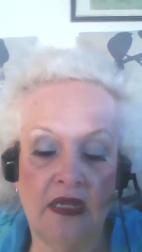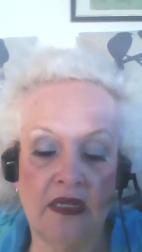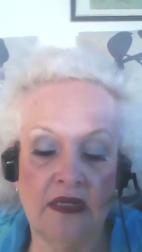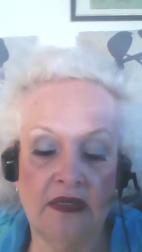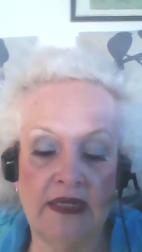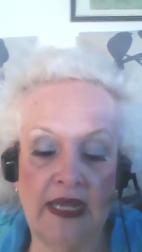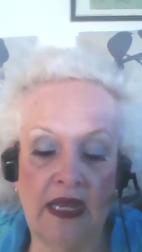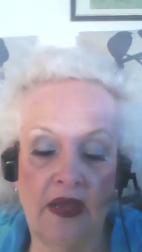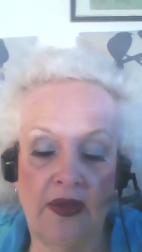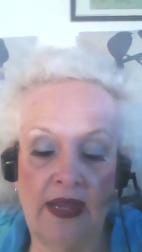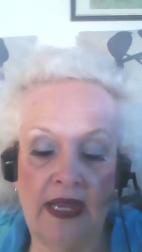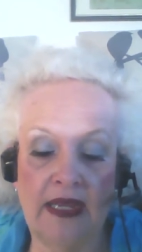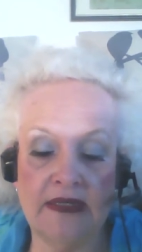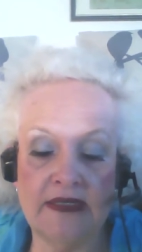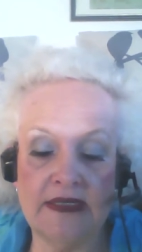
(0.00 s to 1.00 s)
Thou
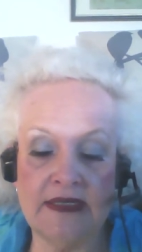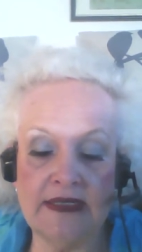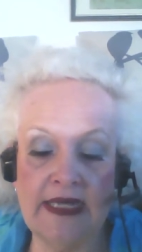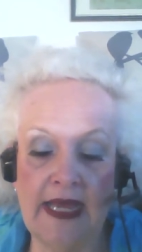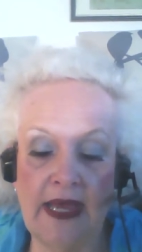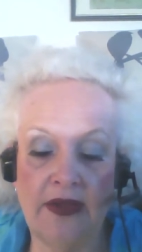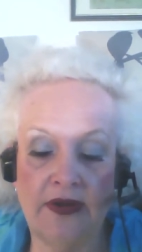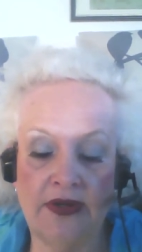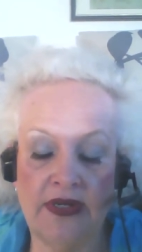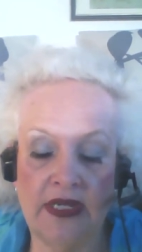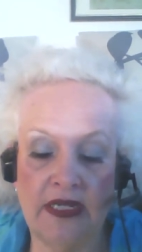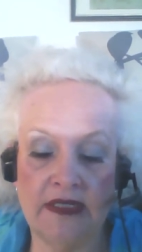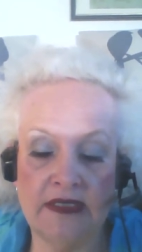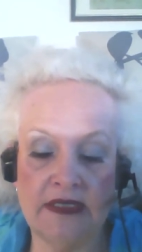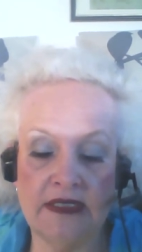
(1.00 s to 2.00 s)
hast scattered
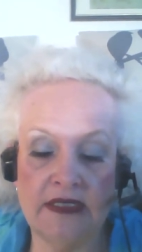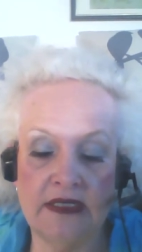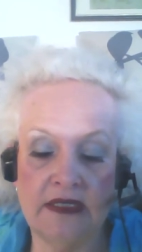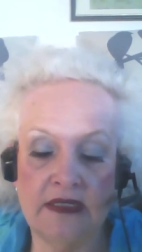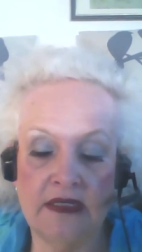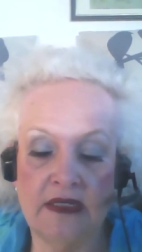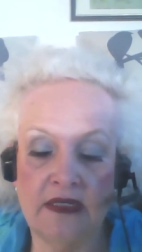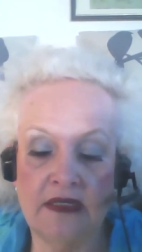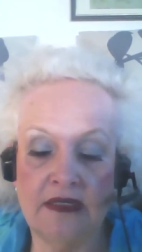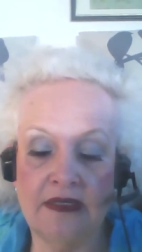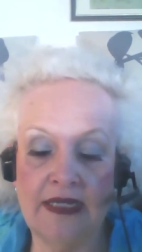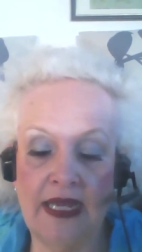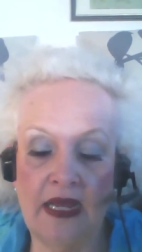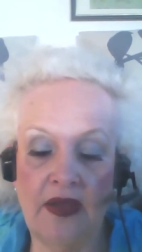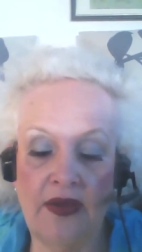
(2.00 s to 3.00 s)
us.
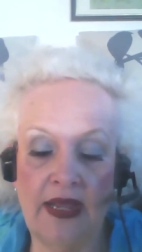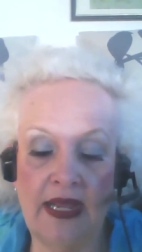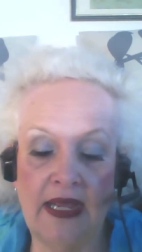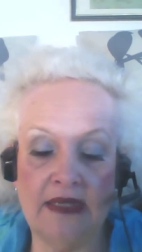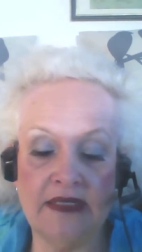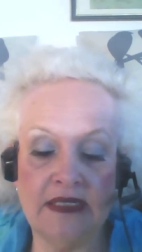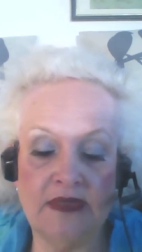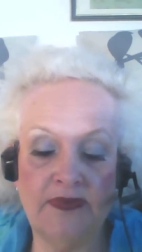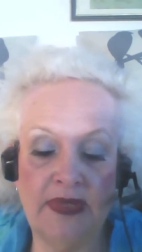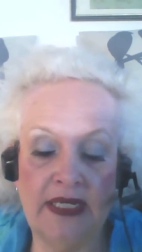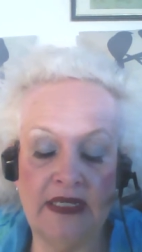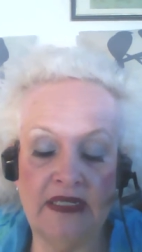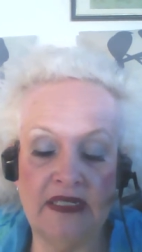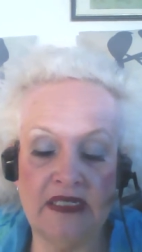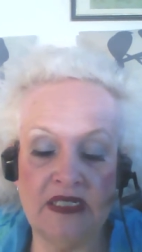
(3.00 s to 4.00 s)
Thou hast
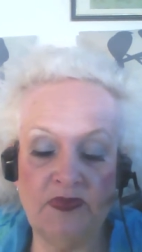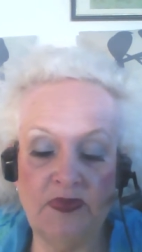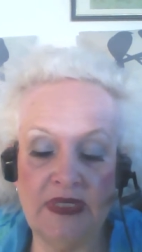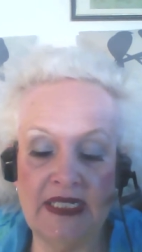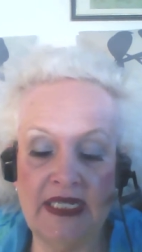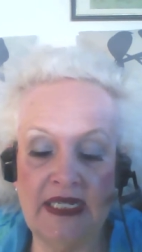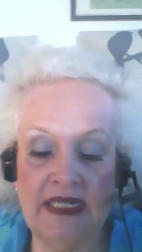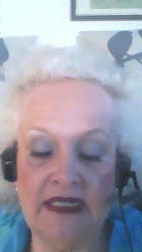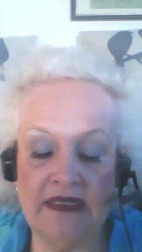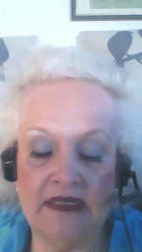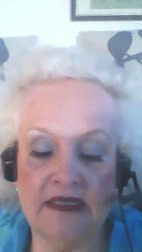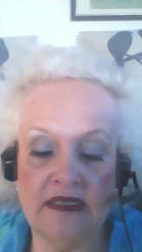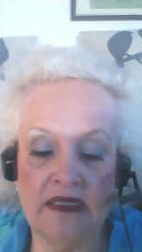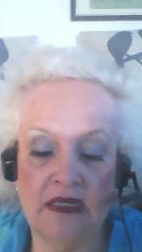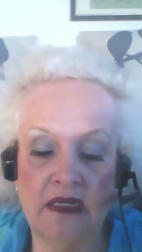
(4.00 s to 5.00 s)
been
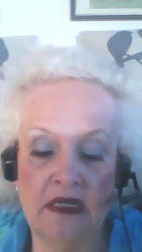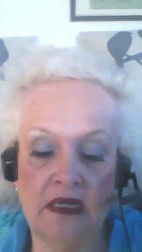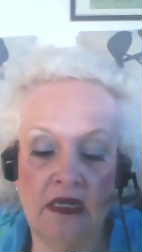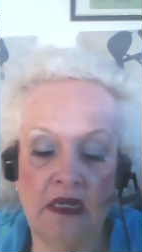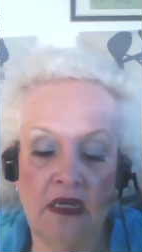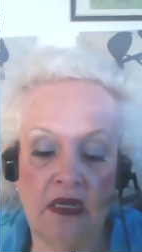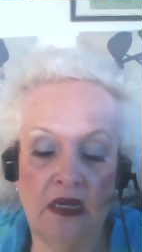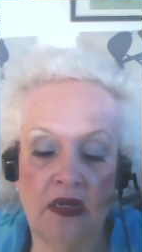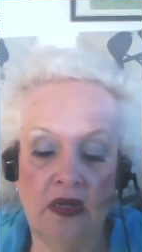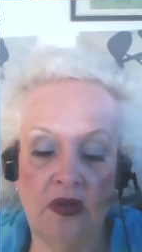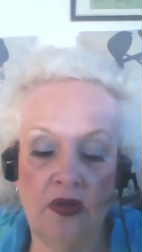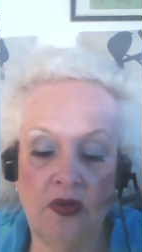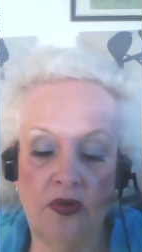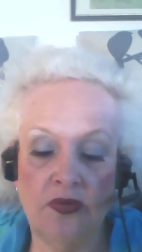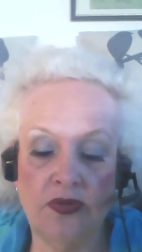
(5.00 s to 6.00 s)
displeased.
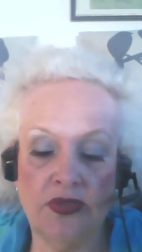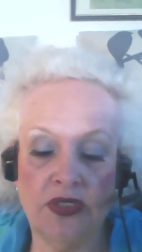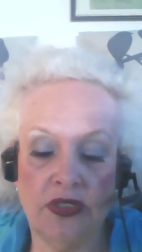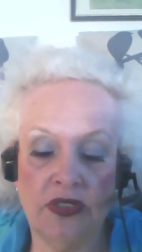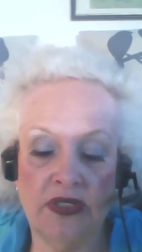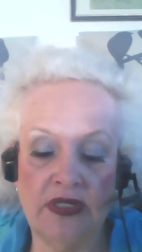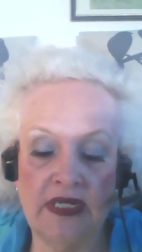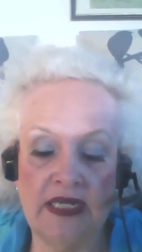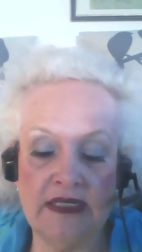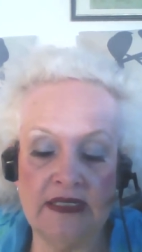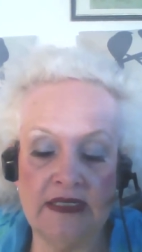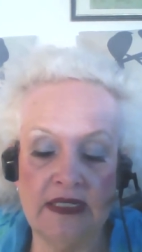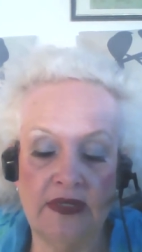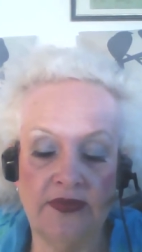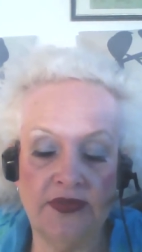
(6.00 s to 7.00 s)
O turn
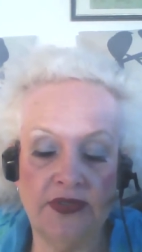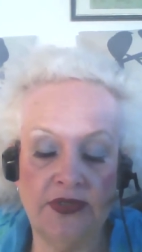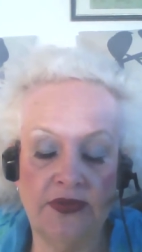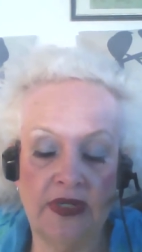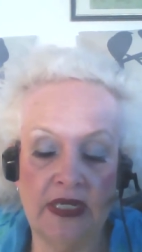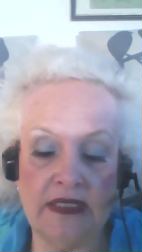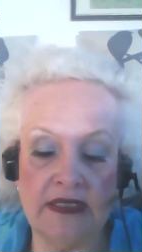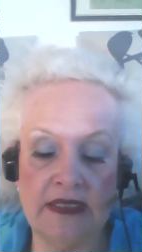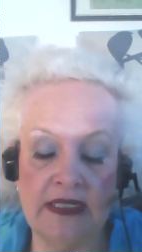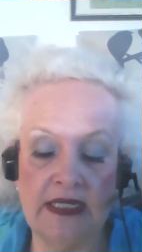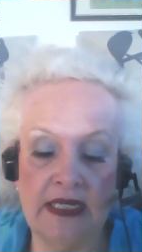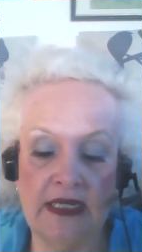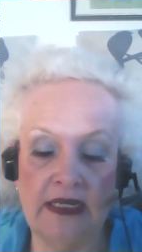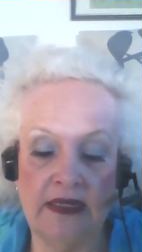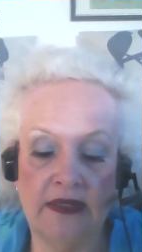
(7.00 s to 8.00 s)
thyself to us
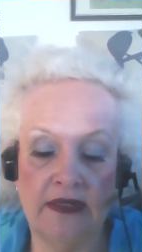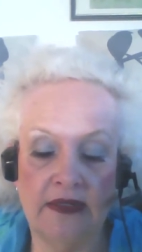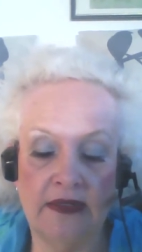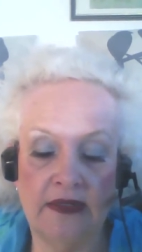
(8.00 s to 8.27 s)
again.